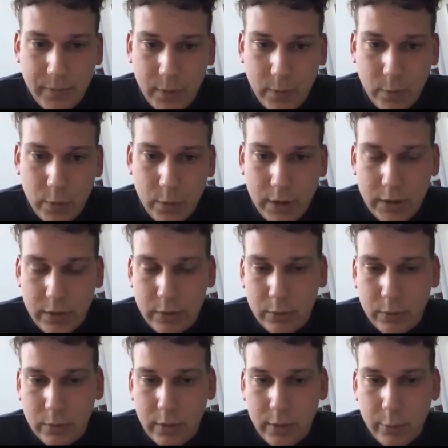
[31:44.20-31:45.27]
we need
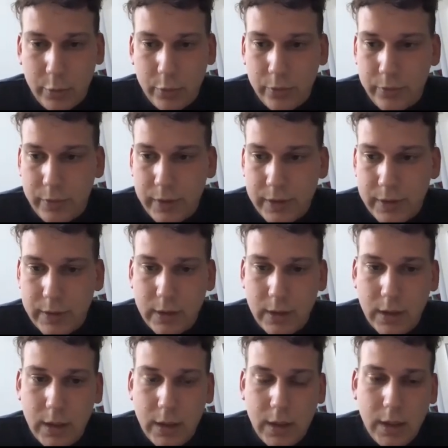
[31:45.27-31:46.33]
to improve this
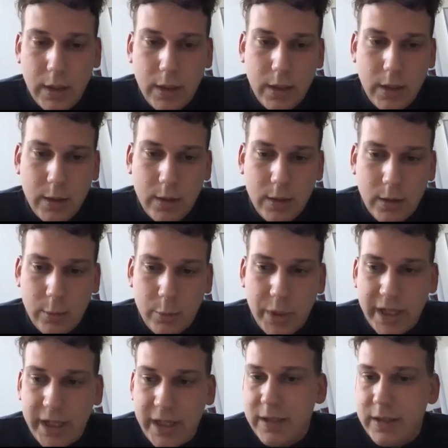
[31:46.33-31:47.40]

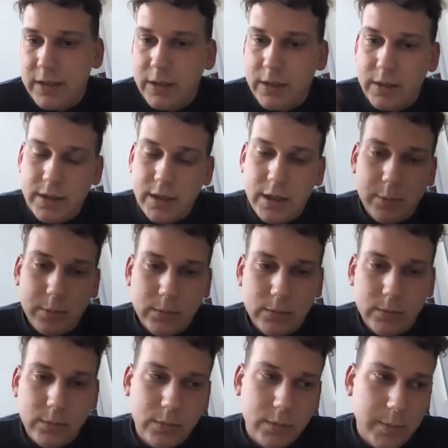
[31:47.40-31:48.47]
by adding
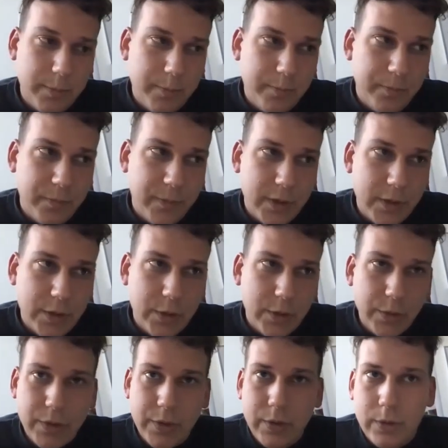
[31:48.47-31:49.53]
some
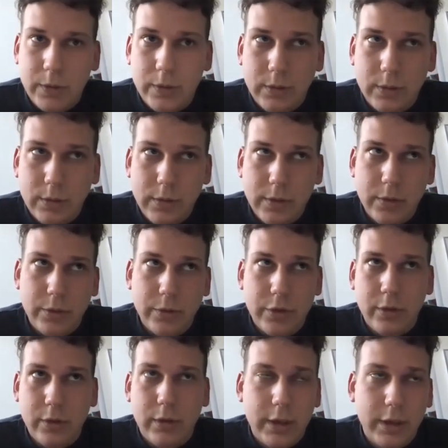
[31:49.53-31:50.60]

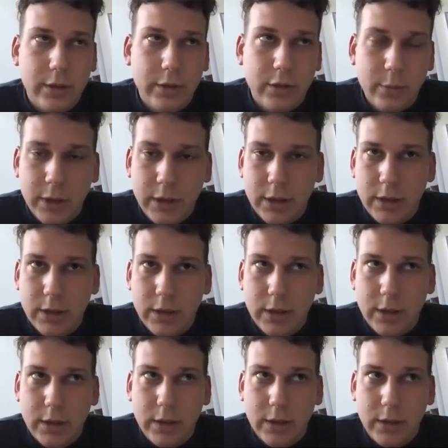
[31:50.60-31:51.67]
socio-economic
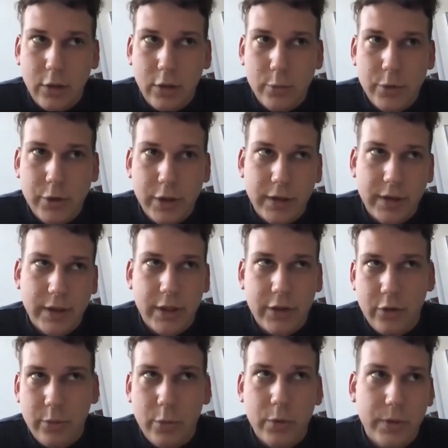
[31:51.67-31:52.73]
objects,
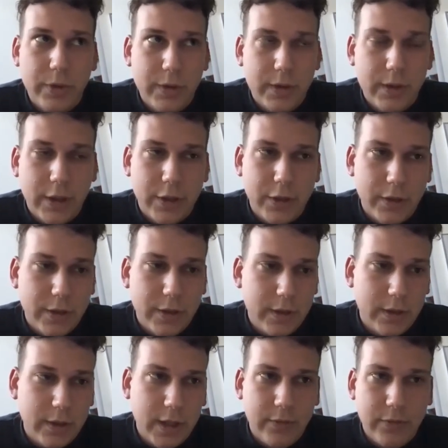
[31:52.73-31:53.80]
attributes such
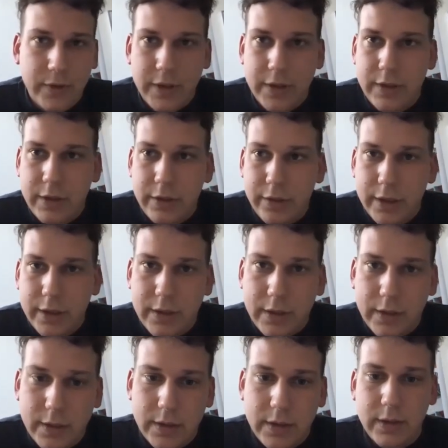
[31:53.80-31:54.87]
as cafes,
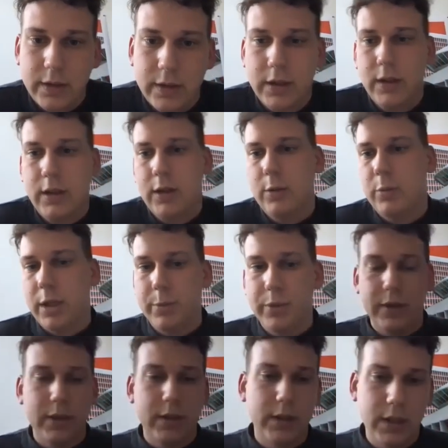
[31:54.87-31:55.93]
terraces,
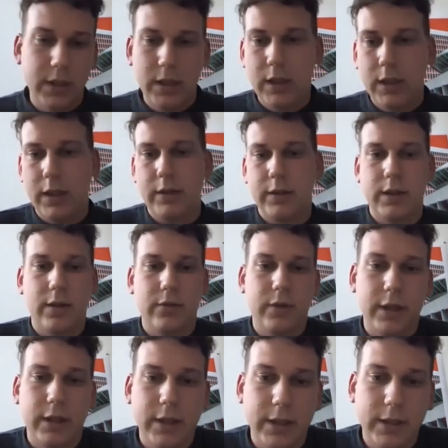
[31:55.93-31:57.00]
pubs, and stuff
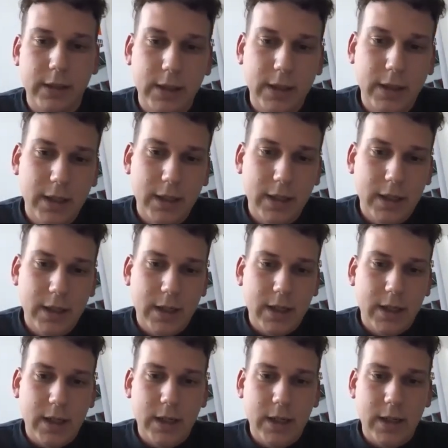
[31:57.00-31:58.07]
like that.
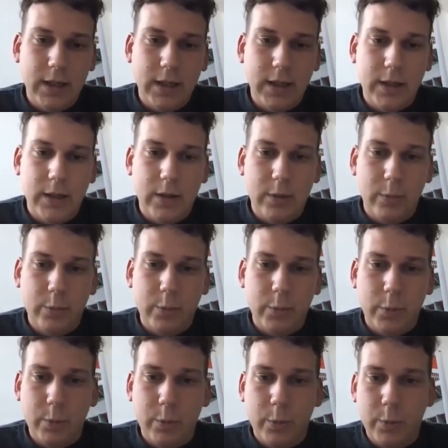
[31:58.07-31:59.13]

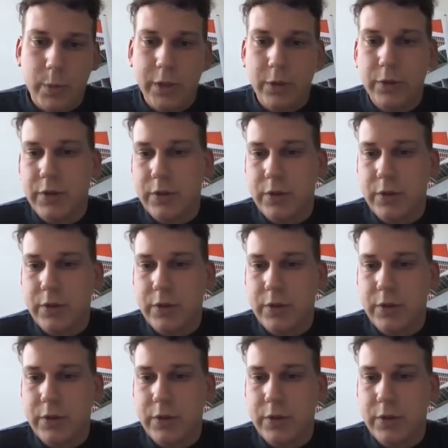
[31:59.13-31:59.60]
But also